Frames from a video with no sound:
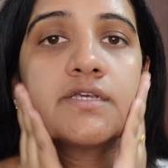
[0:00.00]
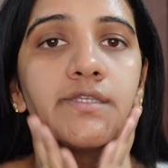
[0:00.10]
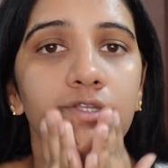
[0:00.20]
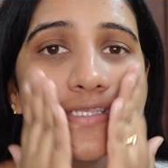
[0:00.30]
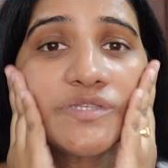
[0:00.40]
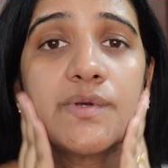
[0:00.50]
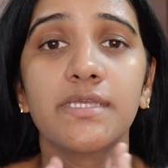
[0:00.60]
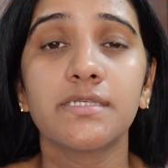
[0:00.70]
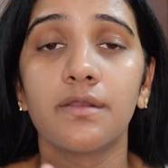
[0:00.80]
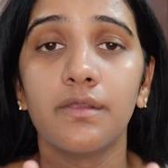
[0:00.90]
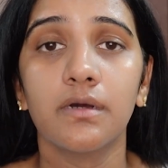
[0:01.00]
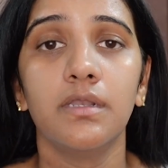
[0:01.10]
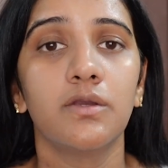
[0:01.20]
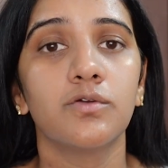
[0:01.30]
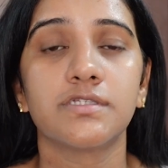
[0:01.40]
So this one is a
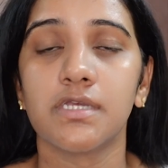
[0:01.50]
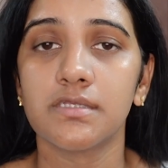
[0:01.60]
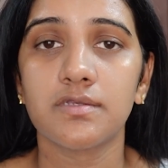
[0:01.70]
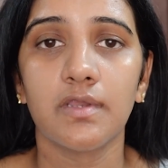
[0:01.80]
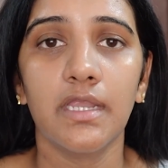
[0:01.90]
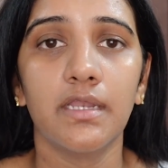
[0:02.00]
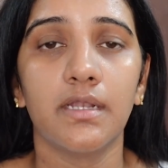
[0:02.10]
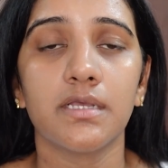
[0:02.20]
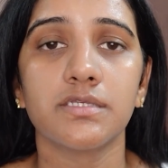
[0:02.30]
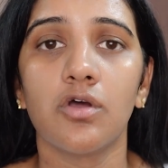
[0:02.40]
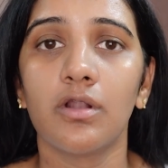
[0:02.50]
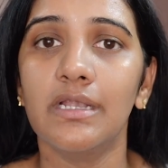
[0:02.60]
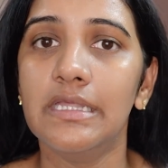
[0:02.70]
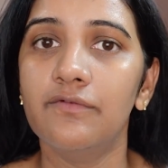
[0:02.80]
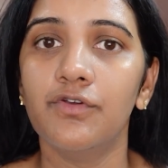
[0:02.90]
really good sunscreen. It does not
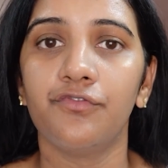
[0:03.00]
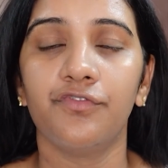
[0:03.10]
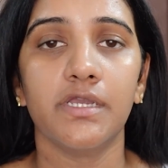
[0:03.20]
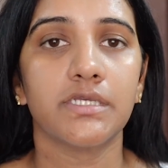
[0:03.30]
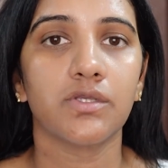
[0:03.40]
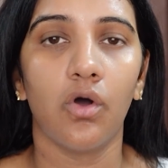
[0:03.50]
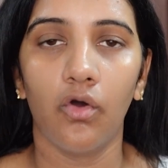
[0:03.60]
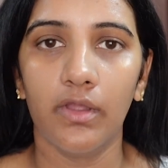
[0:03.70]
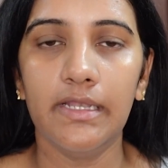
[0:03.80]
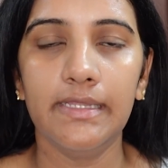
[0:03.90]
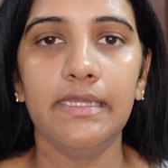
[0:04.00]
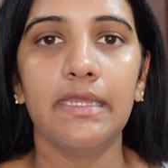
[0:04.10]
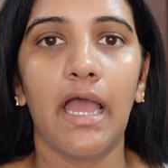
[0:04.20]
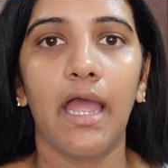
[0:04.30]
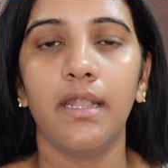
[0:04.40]
leave your face
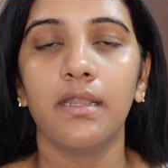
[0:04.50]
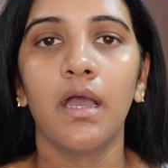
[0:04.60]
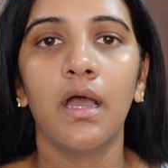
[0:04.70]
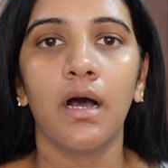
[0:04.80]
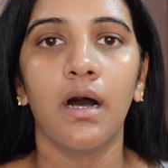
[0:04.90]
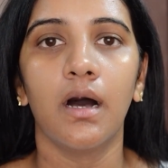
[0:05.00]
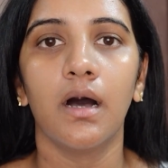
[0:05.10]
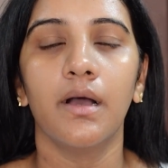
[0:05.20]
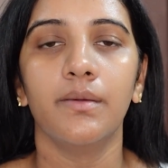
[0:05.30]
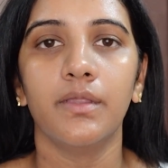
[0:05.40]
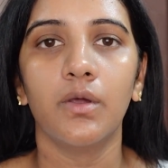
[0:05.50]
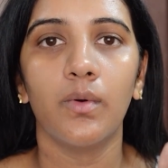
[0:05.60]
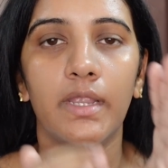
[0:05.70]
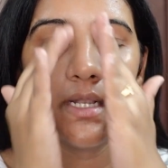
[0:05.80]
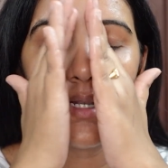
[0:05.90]
oily, and
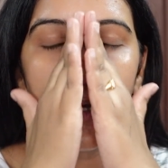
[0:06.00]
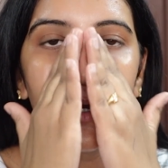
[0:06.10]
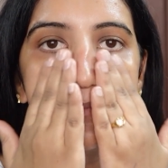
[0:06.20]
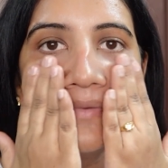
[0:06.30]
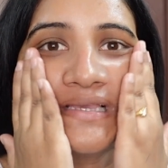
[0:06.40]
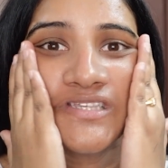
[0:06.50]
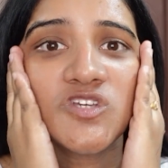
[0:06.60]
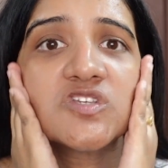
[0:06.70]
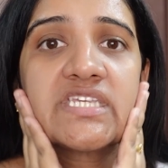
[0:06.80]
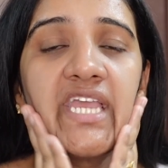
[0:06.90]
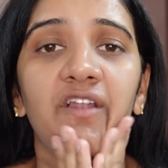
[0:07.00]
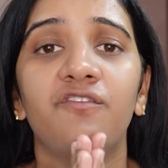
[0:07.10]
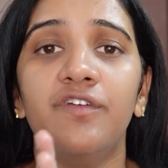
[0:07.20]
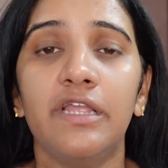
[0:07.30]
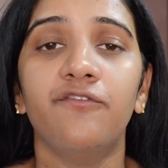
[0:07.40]
it makes your skin
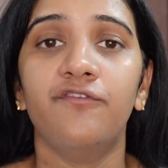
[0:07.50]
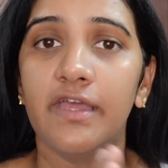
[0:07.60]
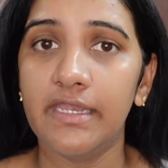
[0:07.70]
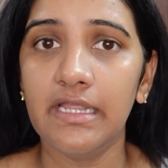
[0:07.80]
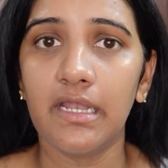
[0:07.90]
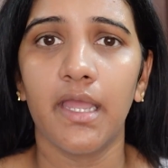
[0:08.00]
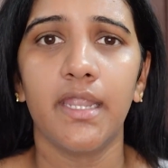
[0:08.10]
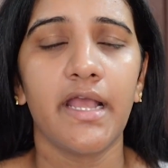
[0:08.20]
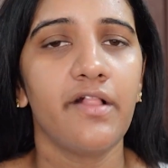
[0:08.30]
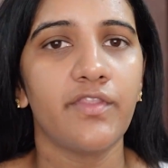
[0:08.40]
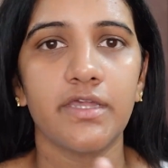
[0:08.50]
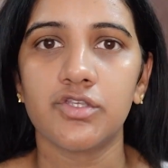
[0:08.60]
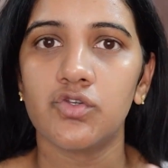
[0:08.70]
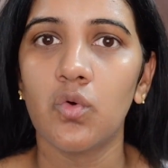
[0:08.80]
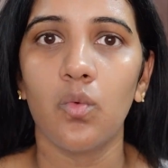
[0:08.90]
feel very light, and there
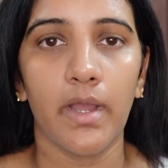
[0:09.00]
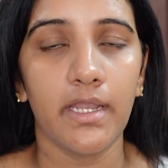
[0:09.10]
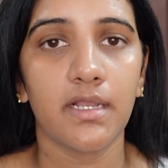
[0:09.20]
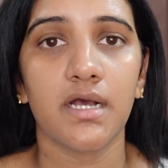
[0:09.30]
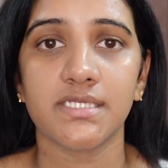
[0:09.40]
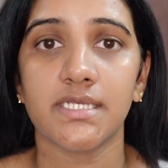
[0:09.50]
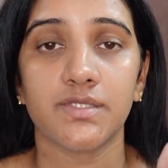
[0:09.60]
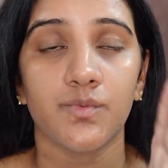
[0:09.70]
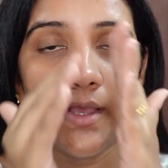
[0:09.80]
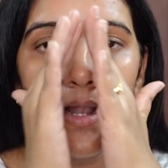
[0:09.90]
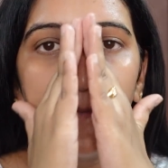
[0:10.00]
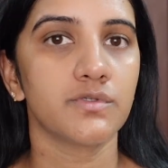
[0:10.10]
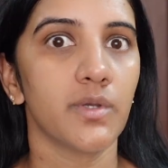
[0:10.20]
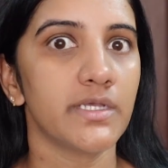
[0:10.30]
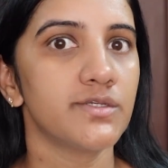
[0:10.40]
is no white cast as well.
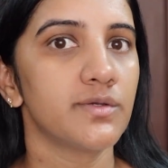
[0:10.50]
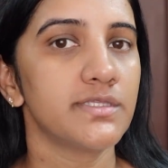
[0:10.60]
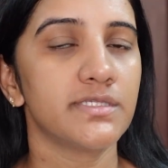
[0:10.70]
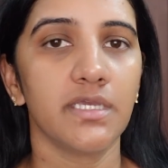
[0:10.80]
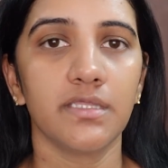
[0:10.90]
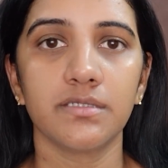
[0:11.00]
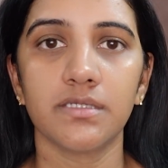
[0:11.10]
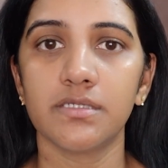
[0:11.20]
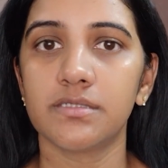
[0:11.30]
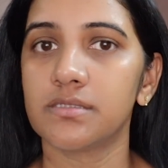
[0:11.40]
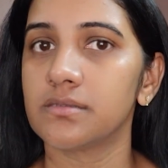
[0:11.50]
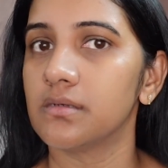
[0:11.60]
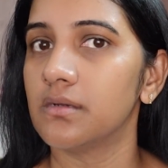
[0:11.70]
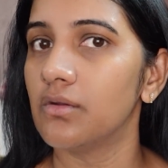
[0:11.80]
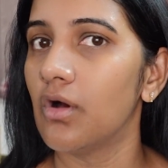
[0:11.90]
So as you can see, this is
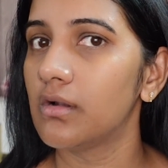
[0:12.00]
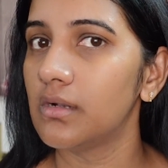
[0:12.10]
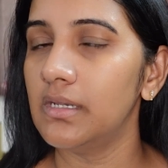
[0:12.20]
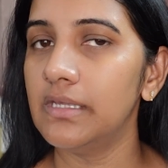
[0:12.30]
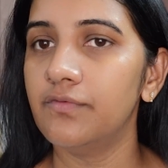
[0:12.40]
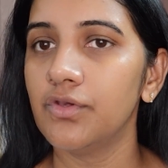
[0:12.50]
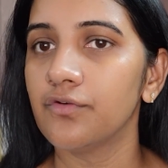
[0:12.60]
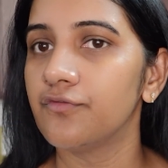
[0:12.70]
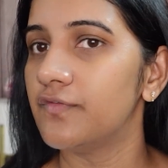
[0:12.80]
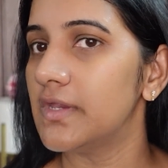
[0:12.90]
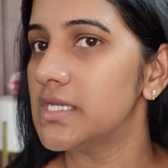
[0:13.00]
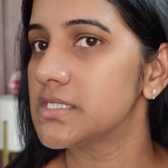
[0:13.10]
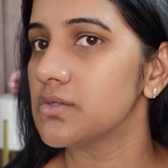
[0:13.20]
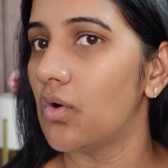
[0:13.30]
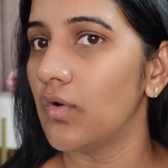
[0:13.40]
not leaving your
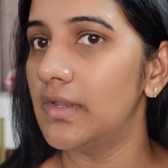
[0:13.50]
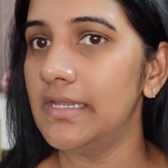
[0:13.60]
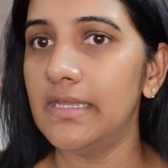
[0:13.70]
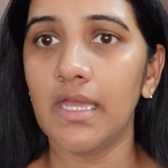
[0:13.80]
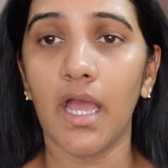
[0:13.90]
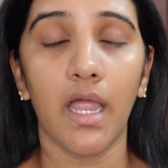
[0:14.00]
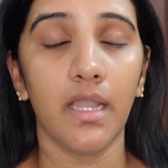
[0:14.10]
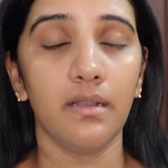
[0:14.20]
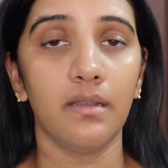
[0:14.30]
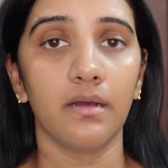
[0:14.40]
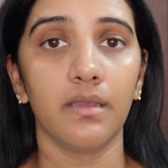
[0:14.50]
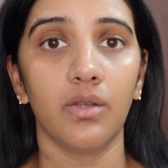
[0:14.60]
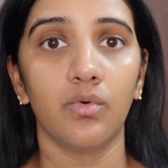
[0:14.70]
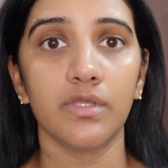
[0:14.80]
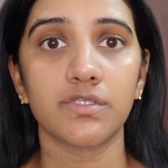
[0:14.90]
face oily, and
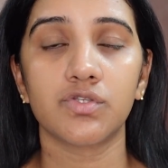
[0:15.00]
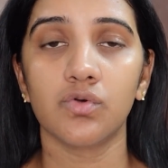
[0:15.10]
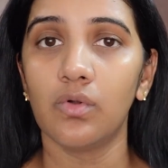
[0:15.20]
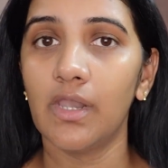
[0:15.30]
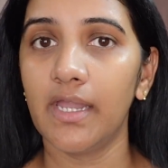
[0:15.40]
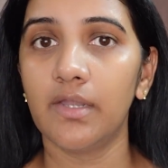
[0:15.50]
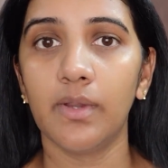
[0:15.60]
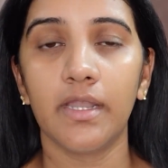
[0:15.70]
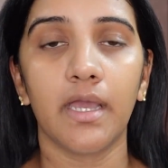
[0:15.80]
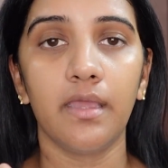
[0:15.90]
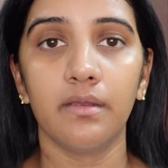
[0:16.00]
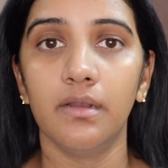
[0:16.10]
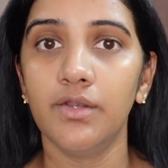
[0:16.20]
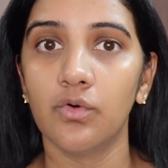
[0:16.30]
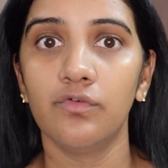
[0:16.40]
it's so lightweight. I
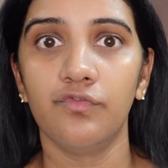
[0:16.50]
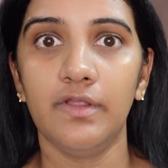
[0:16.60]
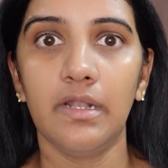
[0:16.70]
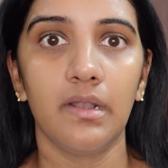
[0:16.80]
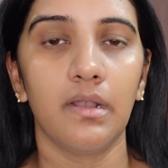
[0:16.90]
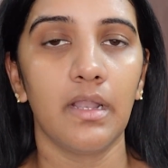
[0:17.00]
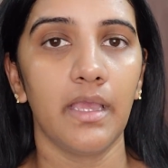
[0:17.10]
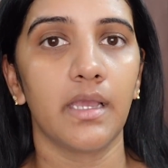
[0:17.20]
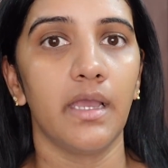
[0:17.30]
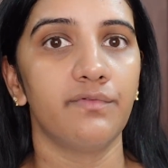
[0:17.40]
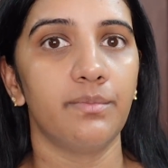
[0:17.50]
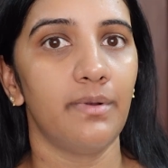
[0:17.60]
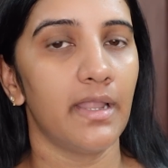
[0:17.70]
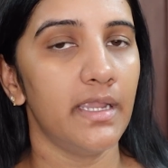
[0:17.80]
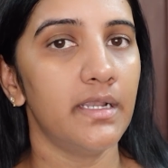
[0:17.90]
really don't feel like I've
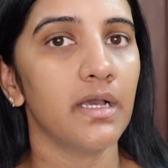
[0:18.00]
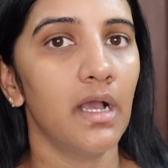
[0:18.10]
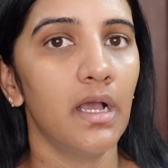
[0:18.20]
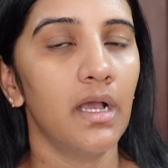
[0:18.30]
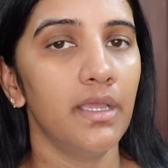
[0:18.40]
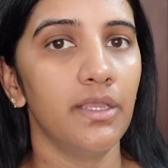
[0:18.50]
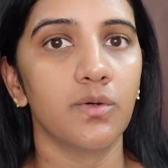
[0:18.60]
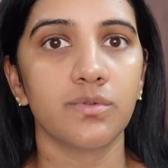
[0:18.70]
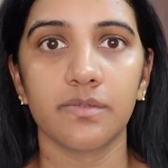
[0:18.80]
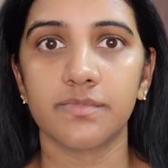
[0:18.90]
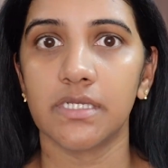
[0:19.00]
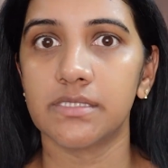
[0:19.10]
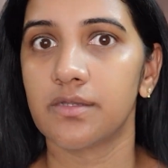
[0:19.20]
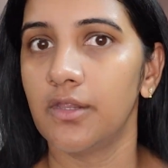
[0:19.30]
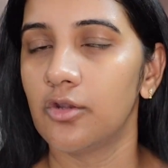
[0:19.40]
applied some
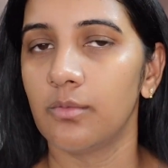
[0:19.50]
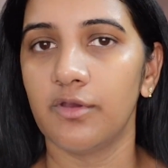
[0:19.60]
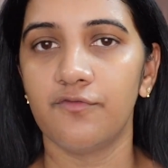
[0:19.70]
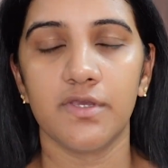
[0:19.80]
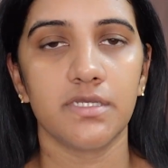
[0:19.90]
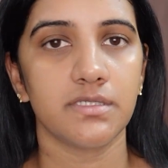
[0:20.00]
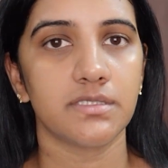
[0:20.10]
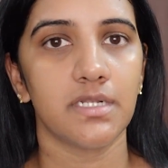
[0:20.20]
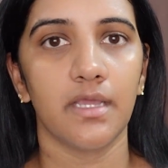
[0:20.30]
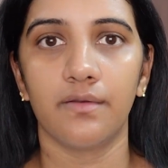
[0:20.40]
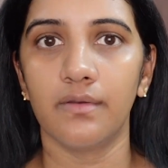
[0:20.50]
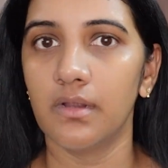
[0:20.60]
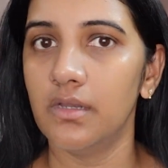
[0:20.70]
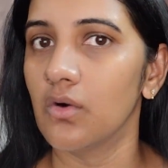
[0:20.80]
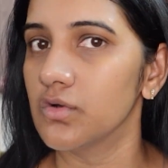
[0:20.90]
sunscreen on my face. It's like
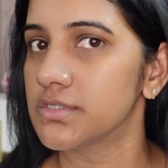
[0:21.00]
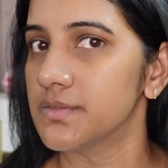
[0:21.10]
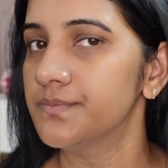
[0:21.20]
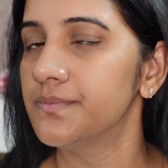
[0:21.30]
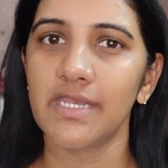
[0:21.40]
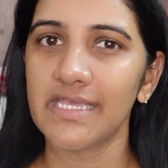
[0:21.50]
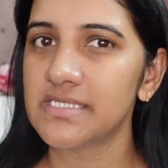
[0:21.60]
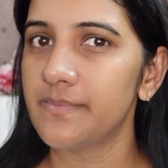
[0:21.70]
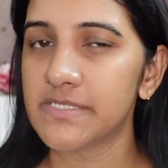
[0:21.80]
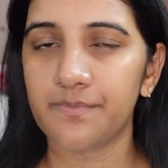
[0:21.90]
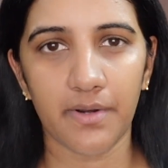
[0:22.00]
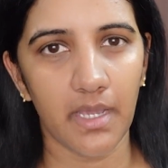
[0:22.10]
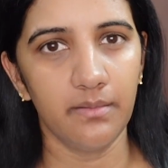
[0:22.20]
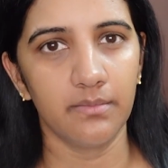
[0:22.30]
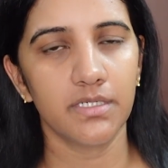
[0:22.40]
really awesome. So next step is
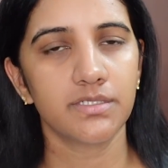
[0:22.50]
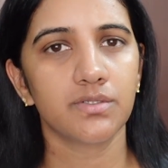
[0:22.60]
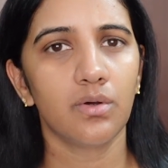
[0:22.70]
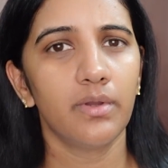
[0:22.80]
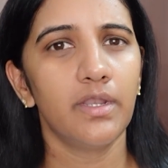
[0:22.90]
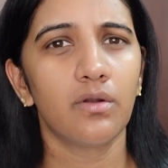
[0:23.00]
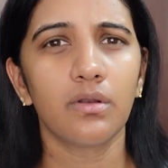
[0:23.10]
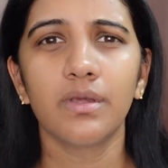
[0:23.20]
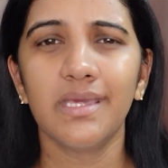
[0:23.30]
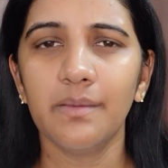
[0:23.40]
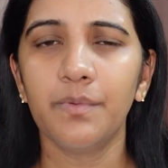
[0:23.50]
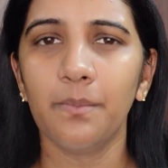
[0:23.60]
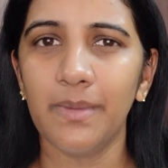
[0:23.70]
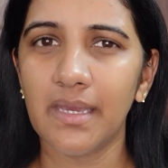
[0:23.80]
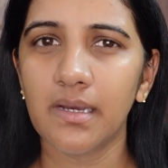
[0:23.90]
primer. So in order to keep your
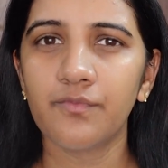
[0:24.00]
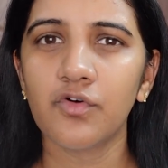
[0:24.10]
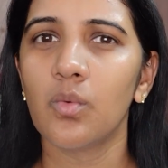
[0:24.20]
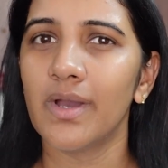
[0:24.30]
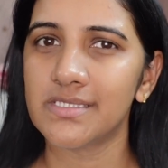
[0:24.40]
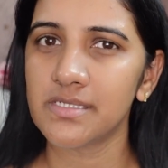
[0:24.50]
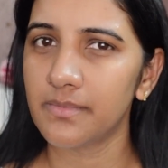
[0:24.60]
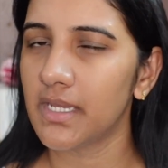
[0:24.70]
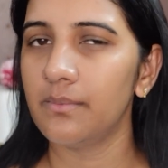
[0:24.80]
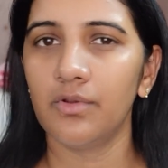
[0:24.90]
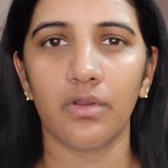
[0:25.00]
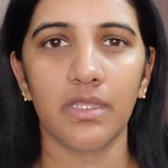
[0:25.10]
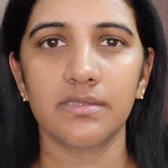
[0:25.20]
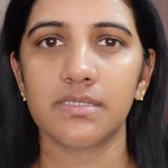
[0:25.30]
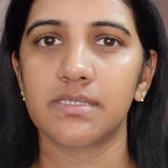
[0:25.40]
makeup for quite some time
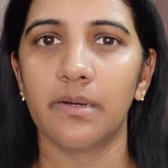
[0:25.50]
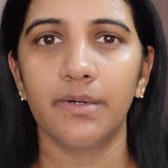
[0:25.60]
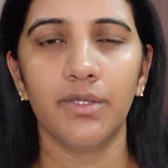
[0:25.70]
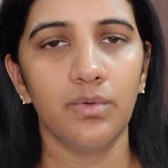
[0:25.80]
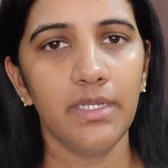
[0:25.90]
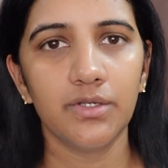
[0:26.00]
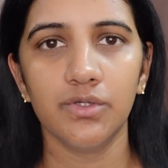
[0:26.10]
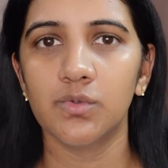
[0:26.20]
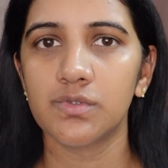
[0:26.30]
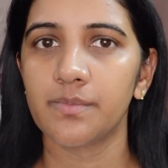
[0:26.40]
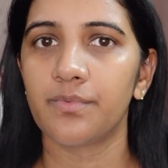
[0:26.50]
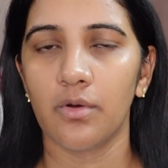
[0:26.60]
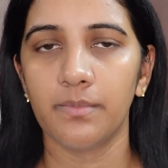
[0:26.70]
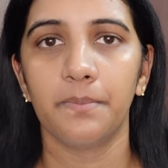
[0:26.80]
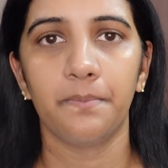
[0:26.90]
during this summer, you need to use a
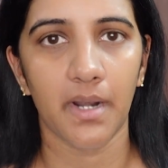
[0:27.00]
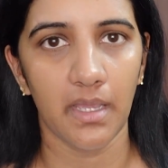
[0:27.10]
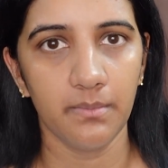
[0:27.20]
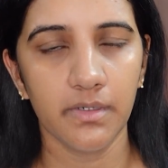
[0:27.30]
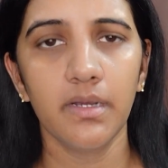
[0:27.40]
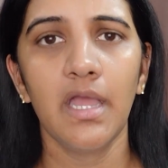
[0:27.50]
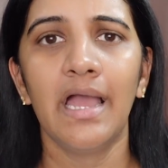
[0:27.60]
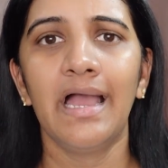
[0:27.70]
proper primer.